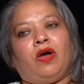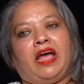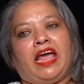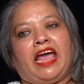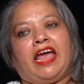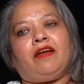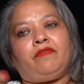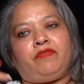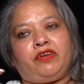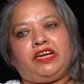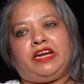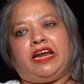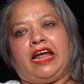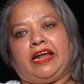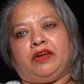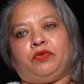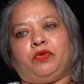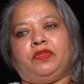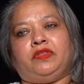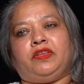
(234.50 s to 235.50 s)
Every day, I
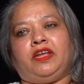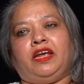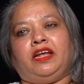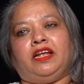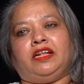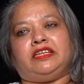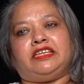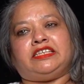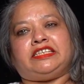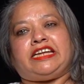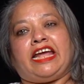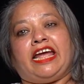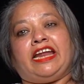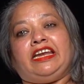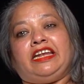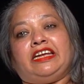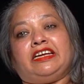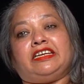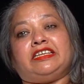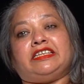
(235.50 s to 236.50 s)
don't think in this 10
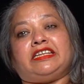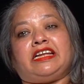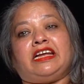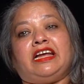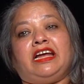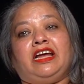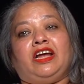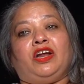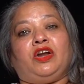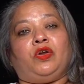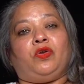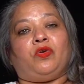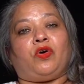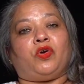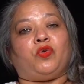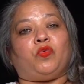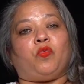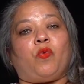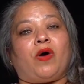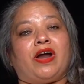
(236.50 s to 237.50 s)
years,
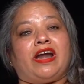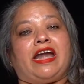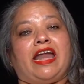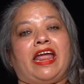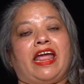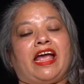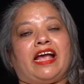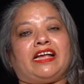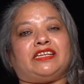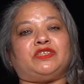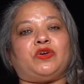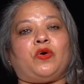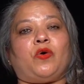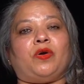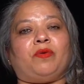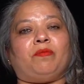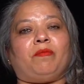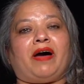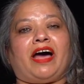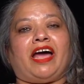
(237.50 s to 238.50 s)
not one day has
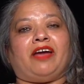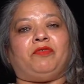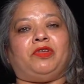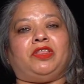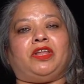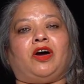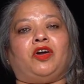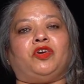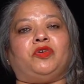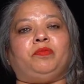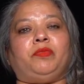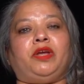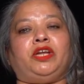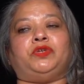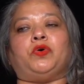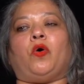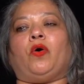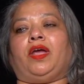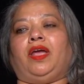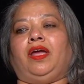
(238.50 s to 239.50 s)
gone by without me
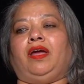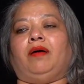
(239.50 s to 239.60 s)
talking